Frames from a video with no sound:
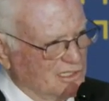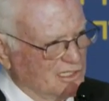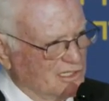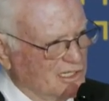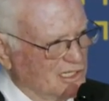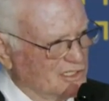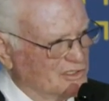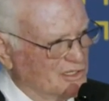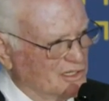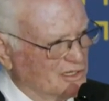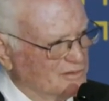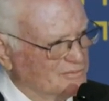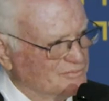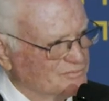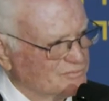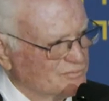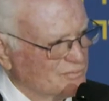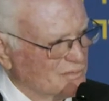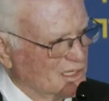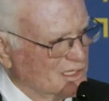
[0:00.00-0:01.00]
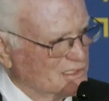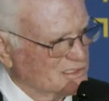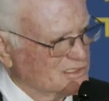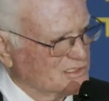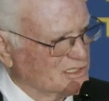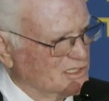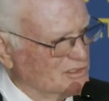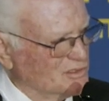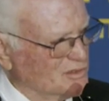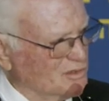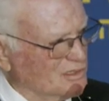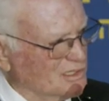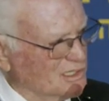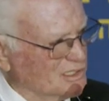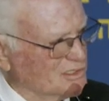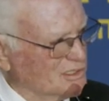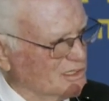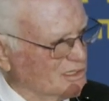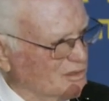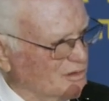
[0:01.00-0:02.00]
Leader, senior
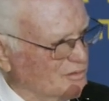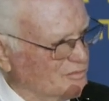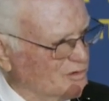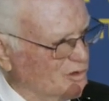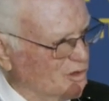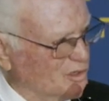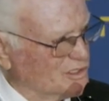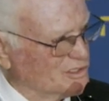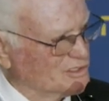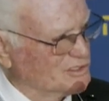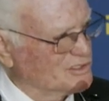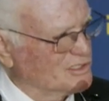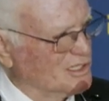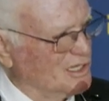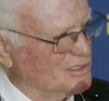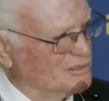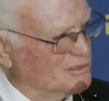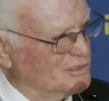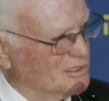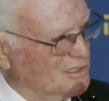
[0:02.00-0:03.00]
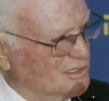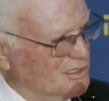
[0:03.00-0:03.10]
leader of Lockheed Stan,